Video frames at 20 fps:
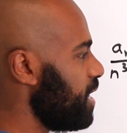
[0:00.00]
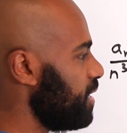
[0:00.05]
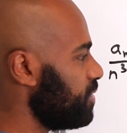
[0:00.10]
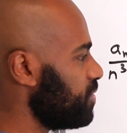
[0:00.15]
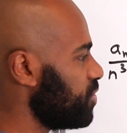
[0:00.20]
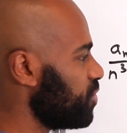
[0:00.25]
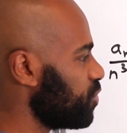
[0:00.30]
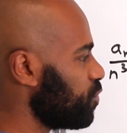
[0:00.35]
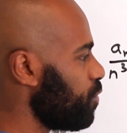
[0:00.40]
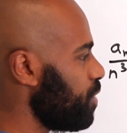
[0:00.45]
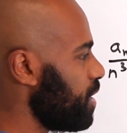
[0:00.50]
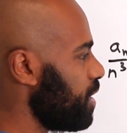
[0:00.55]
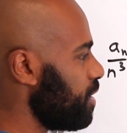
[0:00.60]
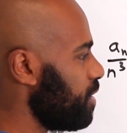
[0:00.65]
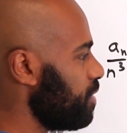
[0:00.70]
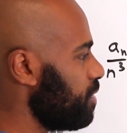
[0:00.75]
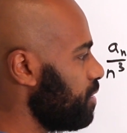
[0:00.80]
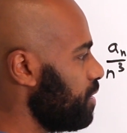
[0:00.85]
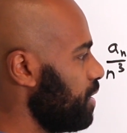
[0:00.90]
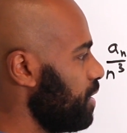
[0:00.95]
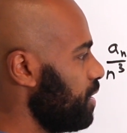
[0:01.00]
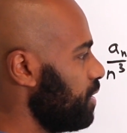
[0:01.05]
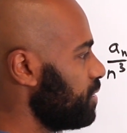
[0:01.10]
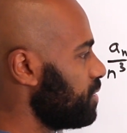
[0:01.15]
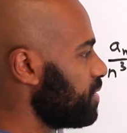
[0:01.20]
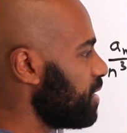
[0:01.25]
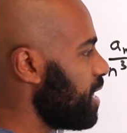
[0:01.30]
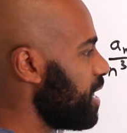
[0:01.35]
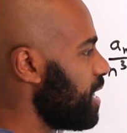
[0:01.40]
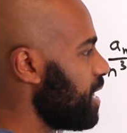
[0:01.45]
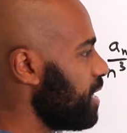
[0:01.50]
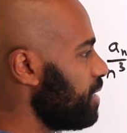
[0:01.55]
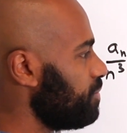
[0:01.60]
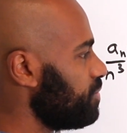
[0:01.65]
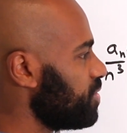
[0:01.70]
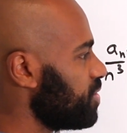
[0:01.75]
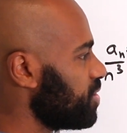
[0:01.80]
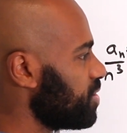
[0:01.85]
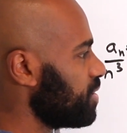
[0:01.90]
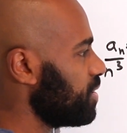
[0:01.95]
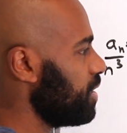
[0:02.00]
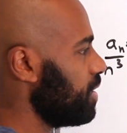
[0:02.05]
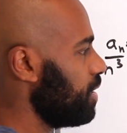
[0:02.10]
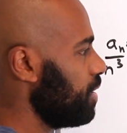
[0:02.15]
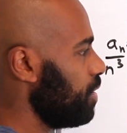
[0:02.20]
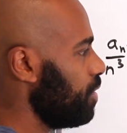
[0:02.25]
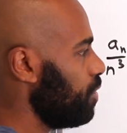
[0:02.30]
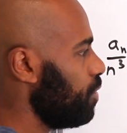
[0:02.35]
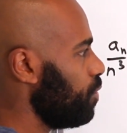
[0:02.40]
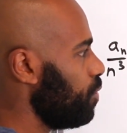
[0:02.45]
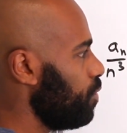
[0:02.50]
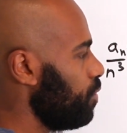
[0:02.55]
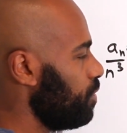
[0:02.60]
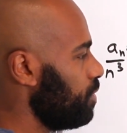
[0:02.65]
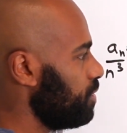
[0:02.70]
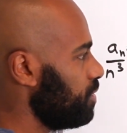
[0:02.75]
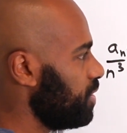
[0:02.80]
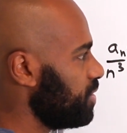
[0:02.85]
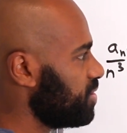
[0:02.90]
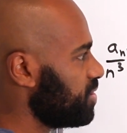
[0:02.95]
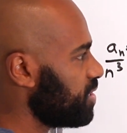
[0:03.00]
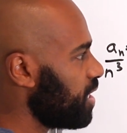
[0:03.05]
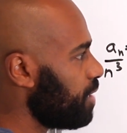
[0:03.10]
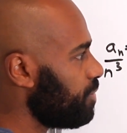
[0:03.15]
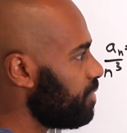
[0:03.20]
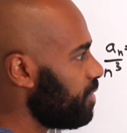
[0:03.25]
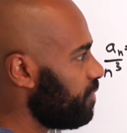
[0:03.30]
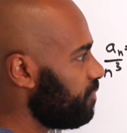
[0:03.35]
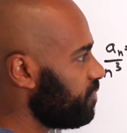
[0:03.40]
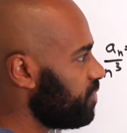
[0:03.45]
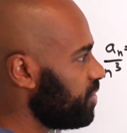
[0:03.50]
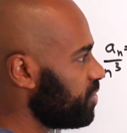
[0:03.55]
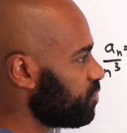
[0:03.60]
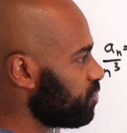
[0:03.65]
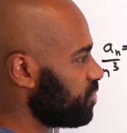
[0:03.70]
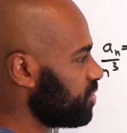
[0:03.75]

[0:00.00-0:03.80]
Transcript: n squared times the sum of these